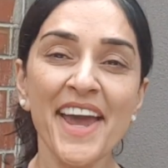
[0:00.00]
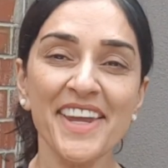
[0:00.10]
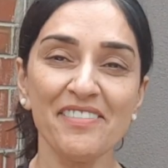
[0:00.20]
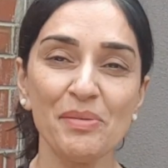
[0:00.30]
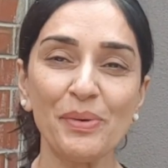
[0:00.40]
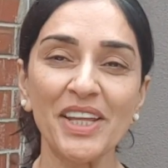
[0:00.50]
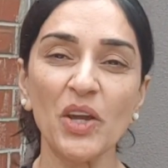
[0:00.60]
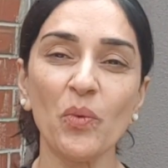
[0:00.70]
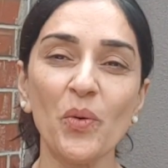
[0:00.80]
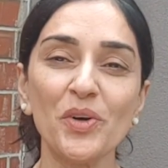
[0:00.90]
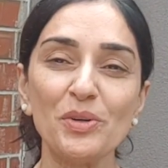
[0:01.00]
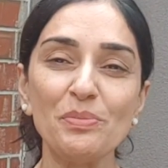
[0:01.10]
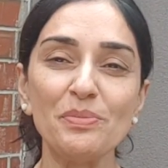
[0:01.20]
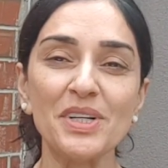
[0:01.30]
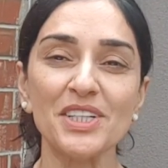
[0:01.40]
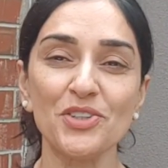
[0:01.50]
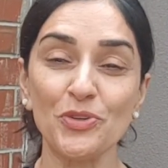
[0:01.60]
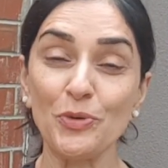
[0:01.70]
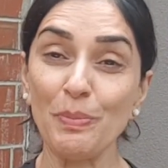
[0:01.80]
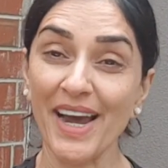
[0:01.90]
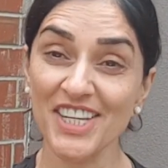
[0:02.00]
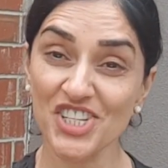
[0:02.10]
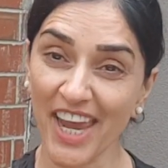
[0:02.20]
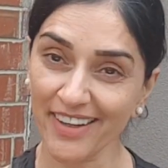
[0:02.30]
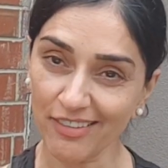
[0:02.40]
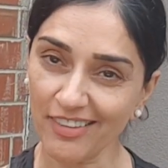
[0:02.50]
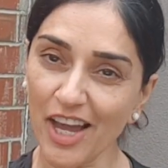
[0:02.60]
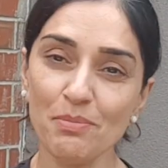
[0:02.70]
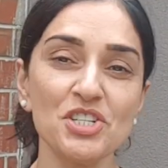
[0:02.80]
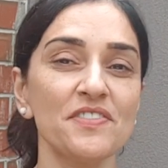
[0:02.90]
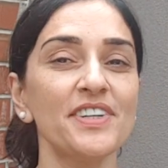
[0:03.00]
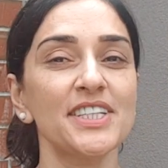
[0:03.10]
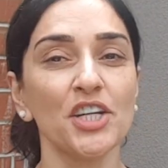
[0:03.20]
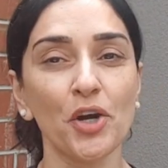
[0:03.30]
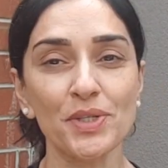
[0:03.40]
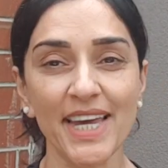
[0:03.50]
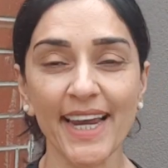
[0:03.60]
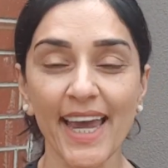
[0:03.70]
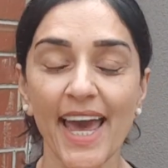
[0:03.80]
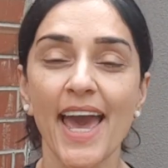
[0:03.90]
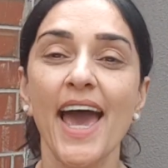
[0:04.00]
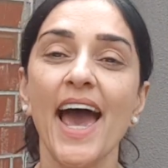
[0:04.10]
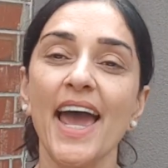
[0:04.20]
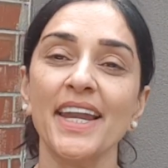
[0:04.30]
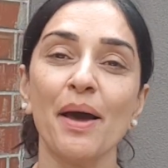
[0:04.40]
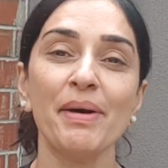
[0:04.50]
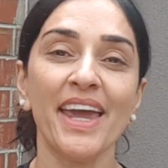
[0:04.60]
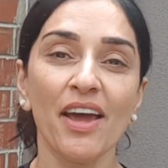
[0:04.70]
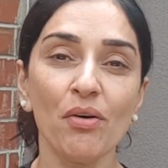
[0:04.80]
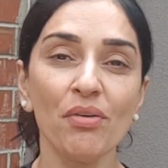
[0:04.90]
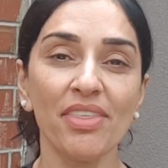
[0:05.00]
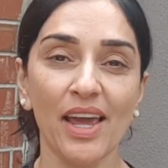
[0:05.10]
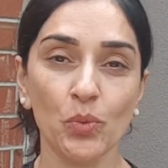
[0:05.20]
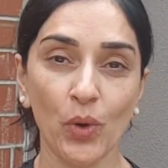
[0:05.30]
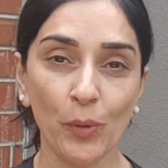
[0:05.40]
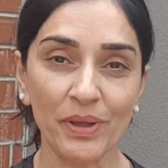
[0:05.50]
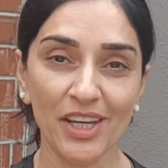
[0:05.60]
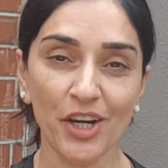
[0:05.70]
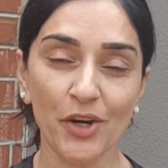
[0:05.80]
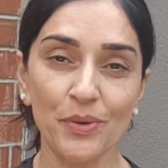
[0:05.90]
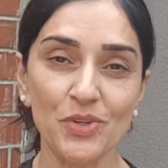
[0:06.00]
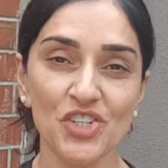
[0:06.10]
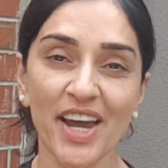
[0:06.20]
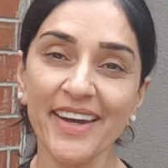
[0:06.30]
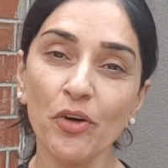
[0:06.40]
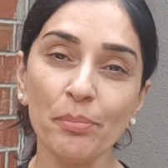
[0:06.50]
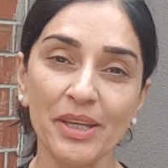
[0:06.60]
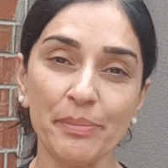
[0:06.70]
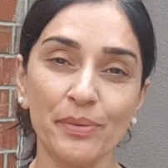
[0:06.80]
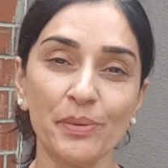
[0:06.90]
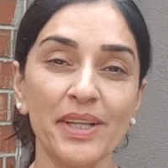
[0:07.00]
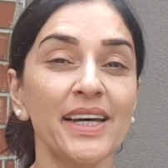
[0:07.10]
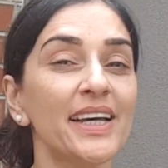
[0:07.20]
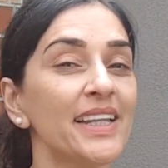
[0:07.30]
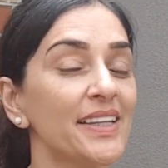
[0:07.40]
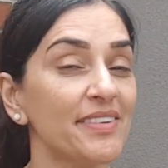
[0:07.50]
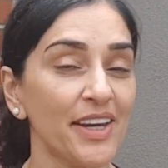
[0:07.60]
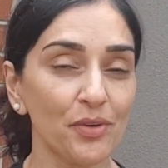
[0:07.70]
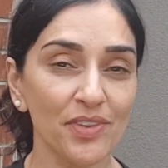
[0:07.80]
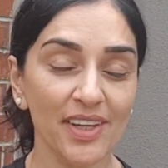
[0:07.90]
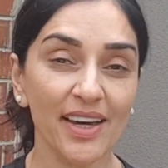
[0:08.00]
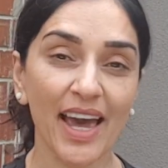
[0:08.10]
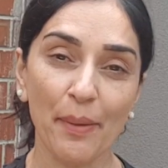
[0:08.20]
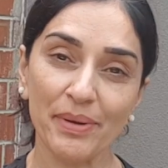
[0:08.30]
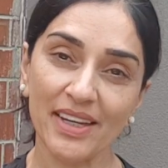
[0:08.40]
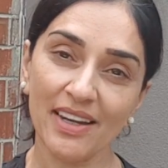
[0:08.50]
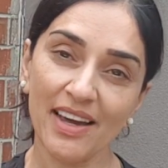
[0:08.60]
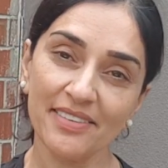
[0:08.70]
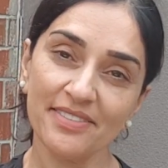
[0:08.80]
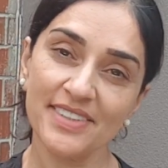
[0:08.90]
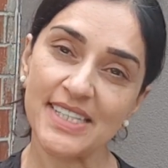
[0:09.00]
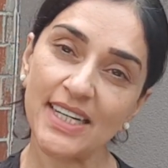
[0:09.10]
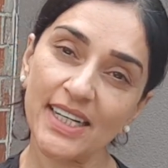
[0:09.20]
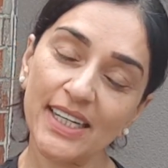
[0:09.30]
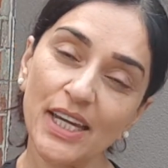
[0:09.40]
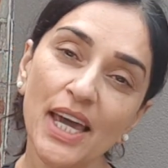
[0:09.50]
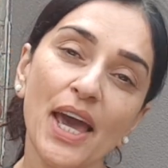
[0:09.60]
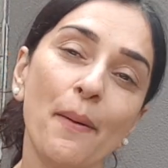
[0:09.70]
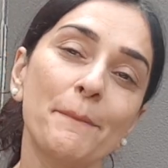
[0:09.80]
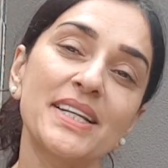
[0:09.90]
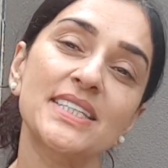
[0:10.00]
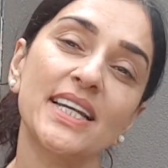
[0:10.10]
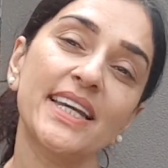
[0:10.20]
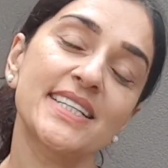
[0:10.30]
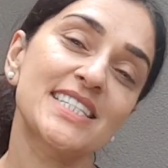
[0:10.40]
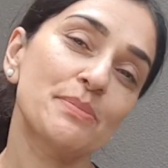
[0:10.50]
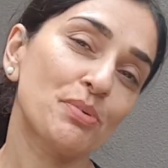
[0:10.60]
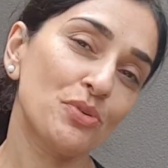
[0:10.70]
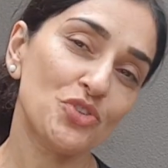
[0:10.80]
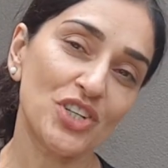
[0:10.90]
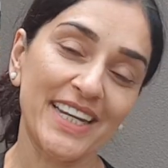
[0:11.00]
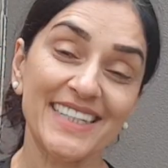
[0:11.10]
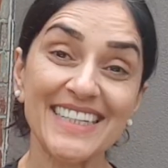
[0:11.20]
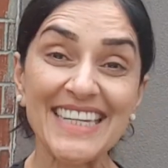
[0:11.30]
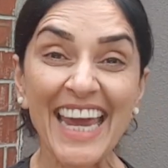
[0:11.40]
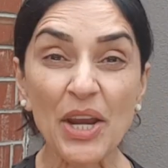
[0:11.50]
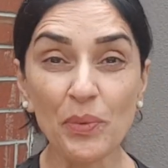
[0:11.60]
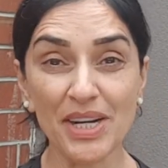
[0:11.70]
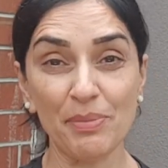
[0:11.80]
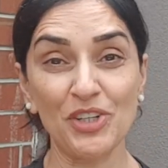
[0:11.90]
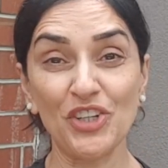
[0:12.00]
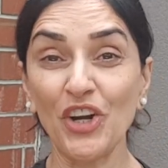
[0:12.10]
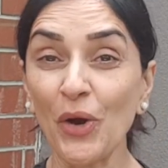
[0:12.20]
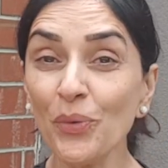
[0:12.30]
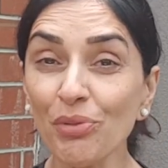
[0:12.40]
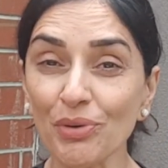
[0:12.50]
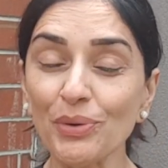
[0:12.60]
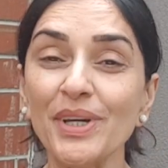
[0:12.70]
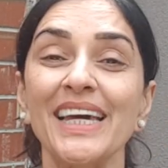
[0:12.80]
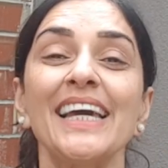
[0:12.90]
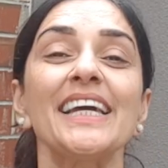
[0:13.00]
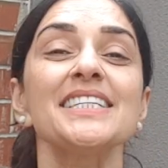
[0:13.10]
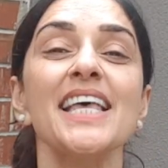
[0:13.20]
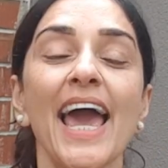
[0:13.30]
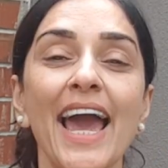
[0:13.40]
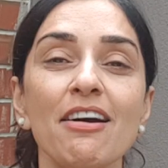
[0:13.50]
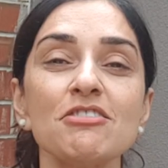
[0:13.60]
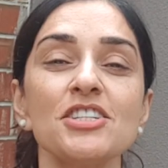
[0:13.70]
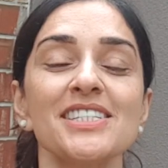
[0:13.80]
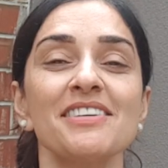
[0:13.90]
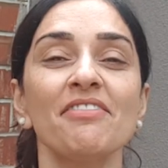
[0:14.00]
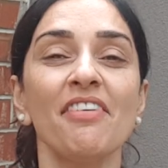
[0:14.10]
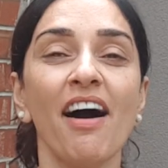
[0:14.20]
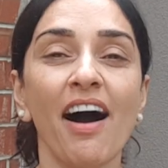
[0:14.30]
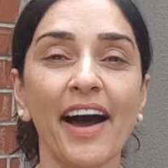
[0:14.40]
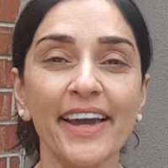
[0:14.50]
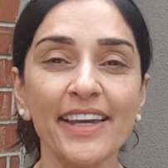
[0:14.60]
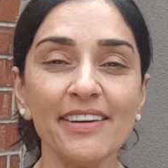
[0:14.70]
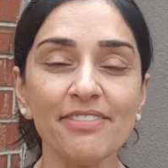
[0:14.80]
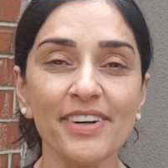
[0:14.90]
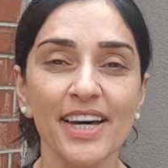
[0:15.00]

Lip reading: everybody, welcome to my channel. I'm Shabita Kotak and I'm a health and well-being coach. I help people live a healthier, happier life physically, mentally and spiritually. And today what I'm going to go through is how to survive